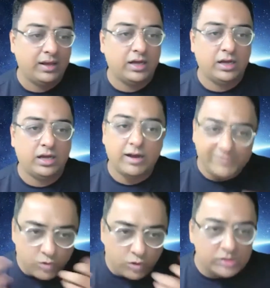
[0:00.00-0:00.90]
uh, of
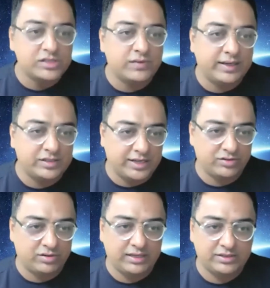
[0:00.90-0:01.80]
course, is very
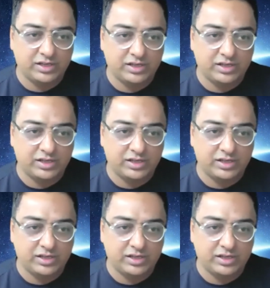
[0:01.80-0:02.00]
centralized.